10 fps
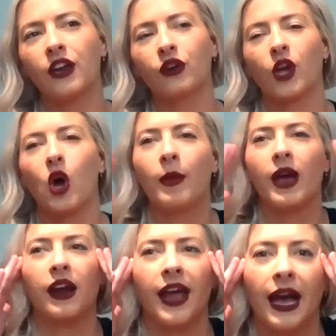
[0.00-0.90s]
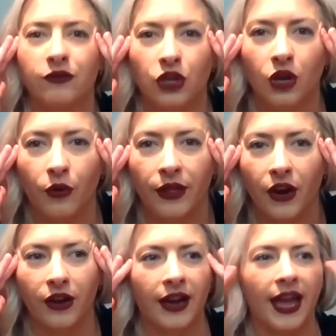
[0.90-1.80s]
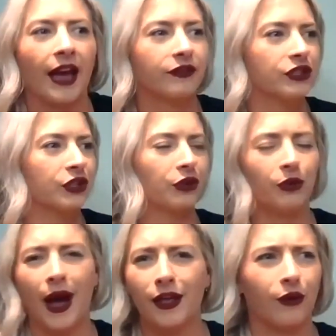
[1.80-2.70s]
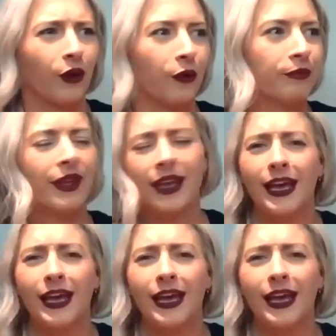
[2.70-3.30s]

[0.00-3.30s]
And oh my God, I have to go there and I have to, I don't know,